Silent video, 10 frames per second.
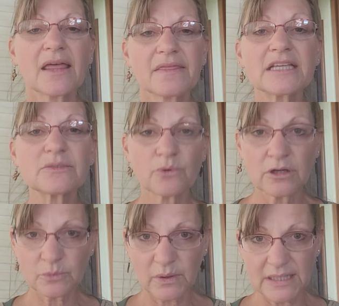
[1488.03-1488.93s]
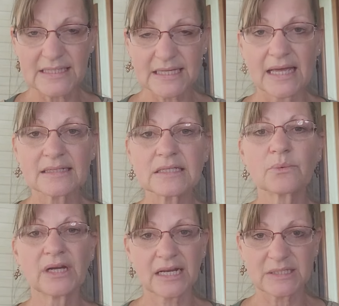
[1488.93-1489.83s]
this world will ascend
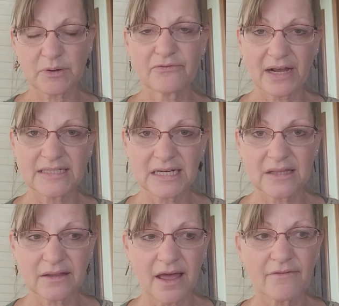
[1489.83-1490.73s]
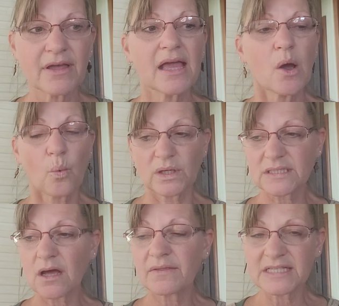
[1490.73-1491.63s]
when it is perfected in the love once
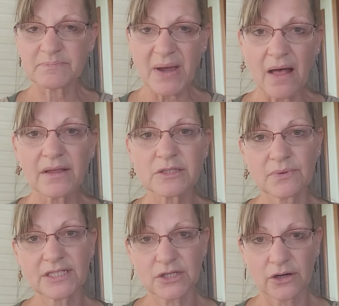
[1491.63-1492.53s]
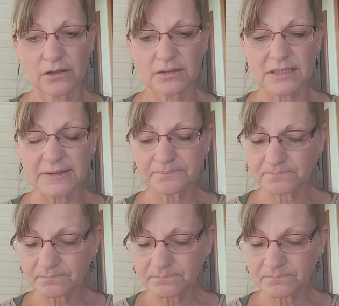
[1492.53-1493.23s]
this balance returns